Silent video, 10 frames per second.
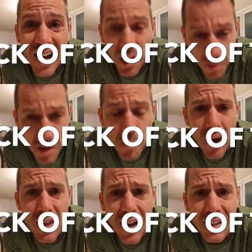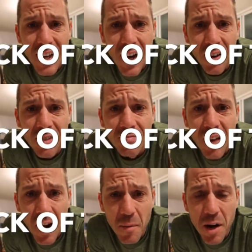And I'm going to break that down
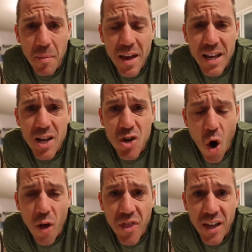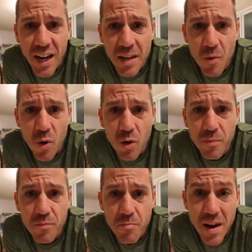and I'm going to make it not a thing anymore,
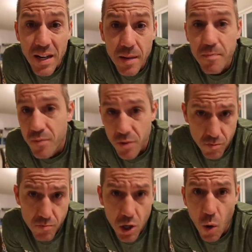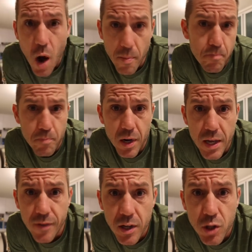mainly so I
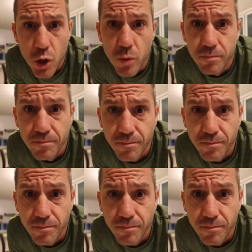believe it too.